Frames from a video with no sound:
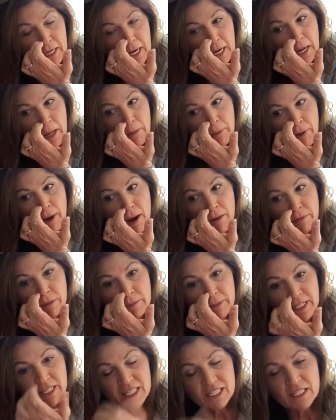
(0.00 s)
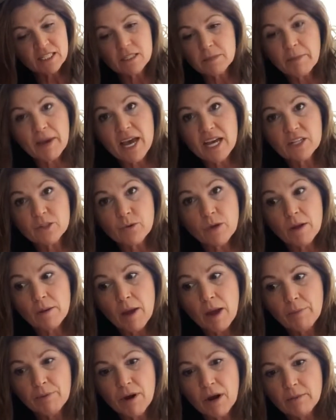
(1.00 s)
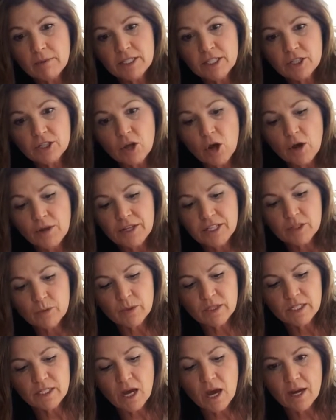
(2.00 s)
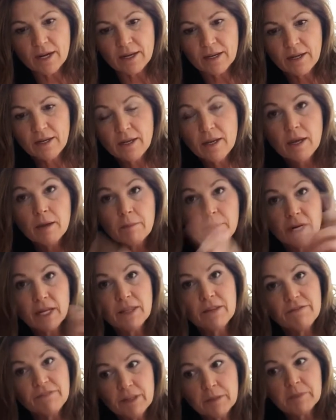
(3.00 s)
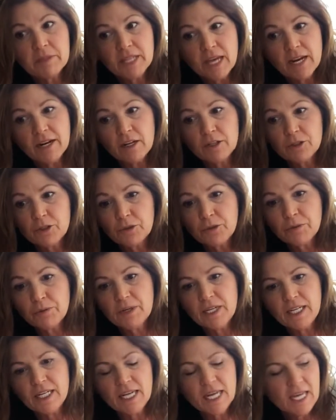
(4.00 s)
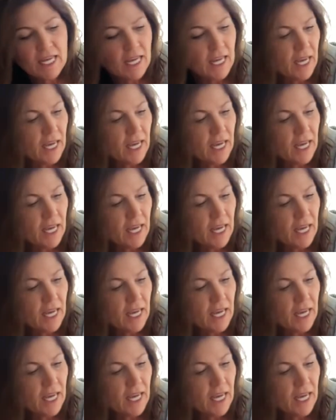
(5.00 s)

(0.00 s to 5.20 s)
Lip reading: And I'll probably, this is a back, so I'll probably just call this one done. But on the flip side, I'll do 3.